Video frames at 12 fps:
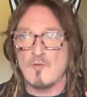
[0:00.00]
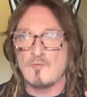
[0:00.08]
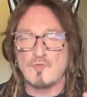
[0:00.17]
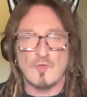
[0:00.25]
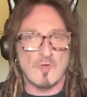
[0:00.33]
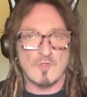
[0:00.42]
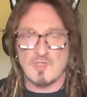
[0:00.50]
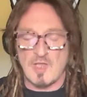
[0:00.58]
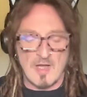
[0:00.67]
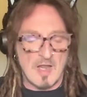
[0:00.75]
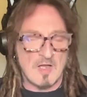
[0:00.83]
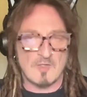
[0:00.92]
drugs
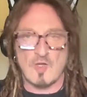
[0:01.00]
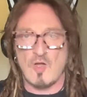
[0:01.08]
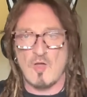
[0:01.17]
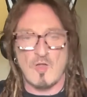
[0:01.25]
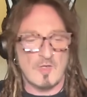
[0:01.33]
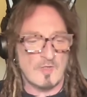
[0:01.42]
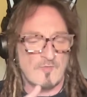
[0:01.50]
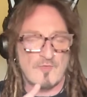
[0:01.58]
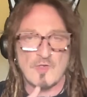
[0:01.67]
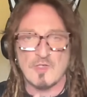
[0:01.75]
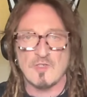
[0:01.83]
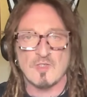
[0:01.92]
and alcohol and
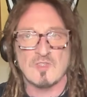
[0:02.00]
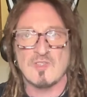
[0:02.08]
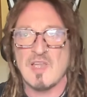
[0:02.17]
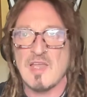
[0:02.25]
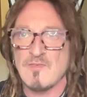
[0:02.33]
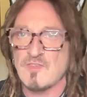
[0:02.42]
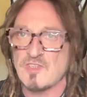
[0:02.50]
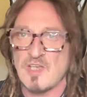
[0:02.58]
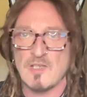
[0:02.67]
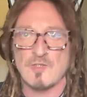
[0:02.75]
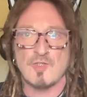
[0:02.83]
fucking just lifestyle